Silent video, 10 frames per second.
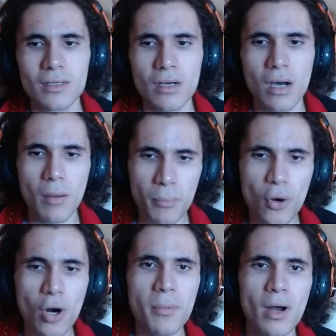a
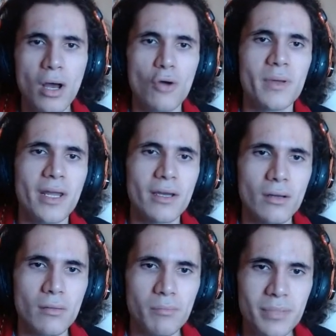proper opening,
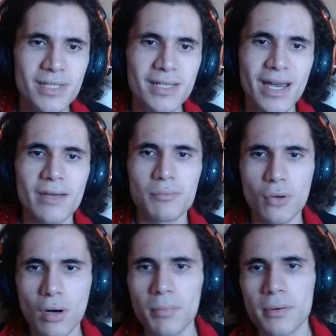it'll be a
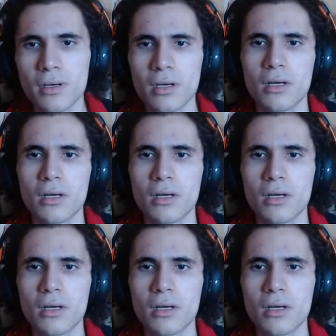proper